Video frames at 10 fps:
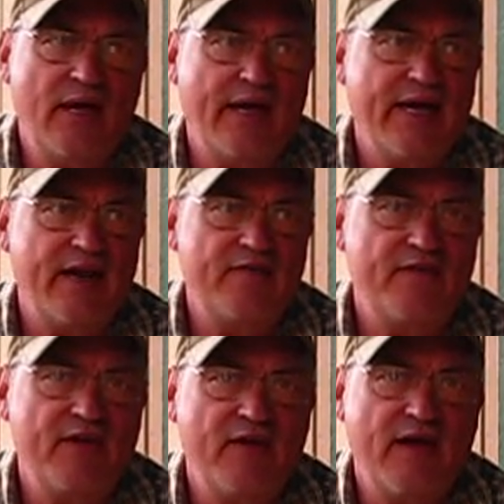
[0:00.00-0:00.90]
I got to
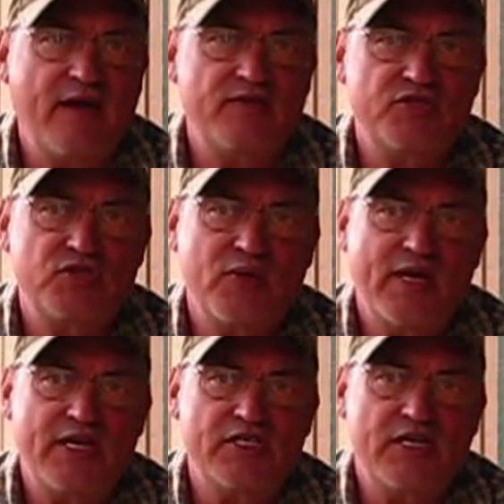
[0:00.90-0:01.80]
figure out and
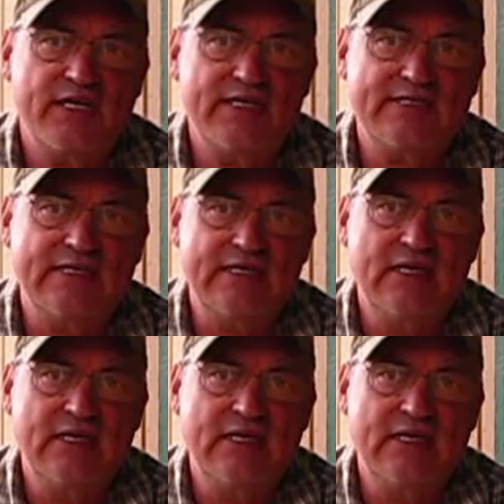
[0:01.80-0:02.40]
strategize